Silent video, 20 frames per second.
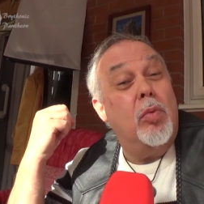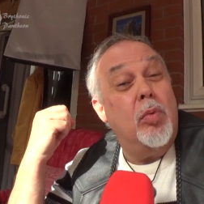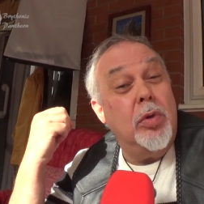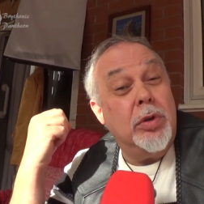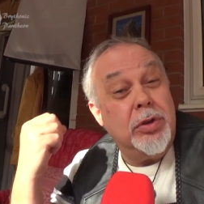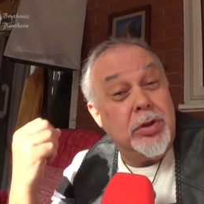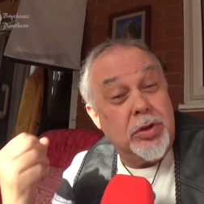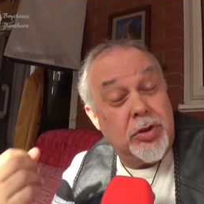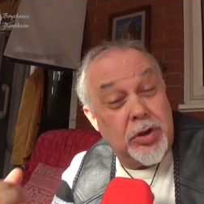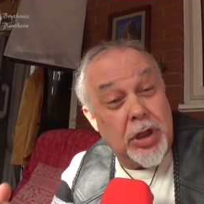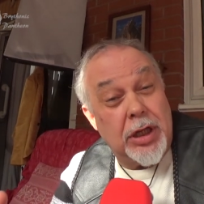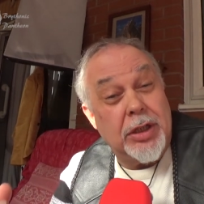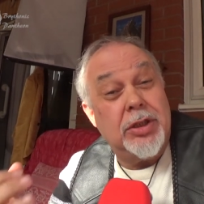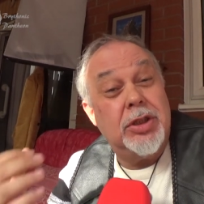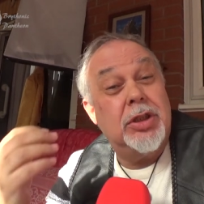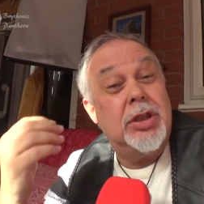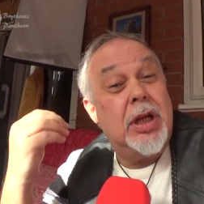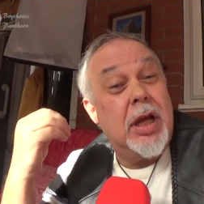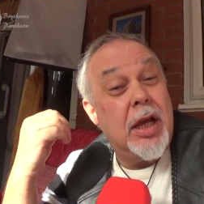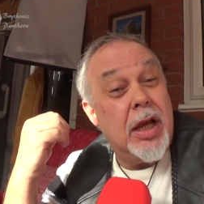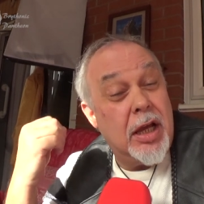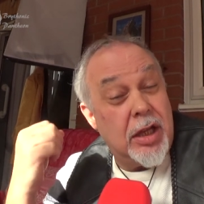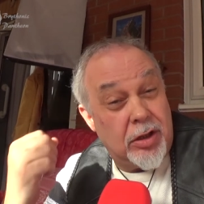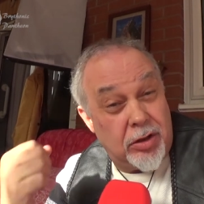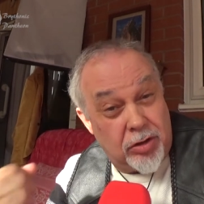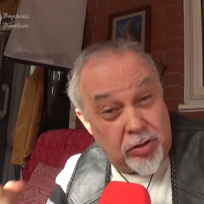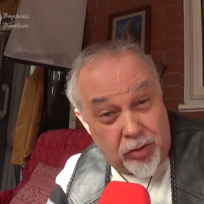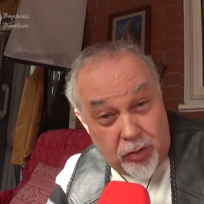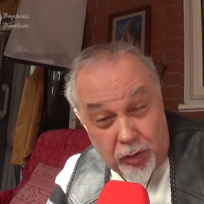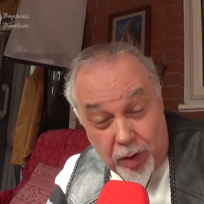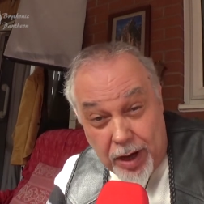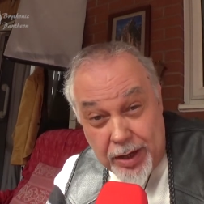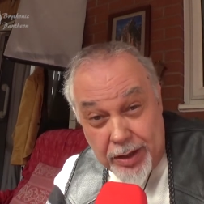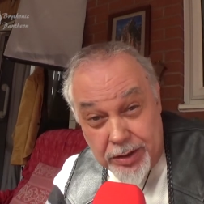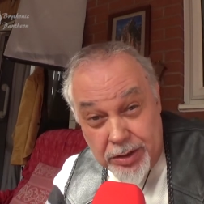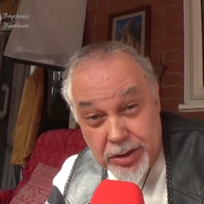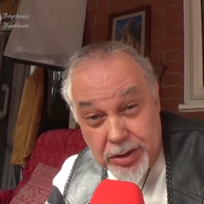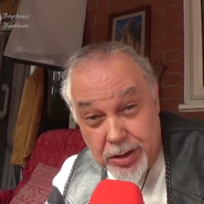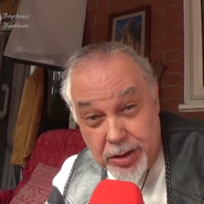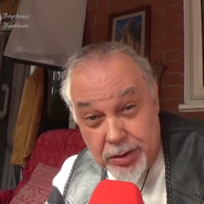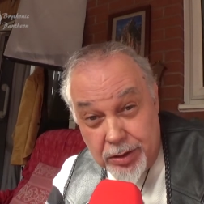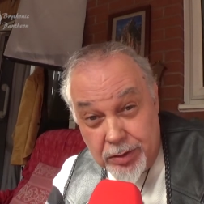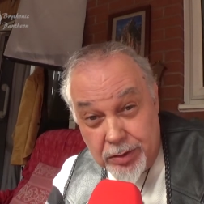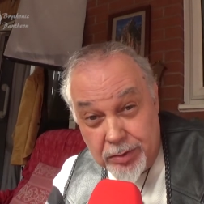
was just a threat.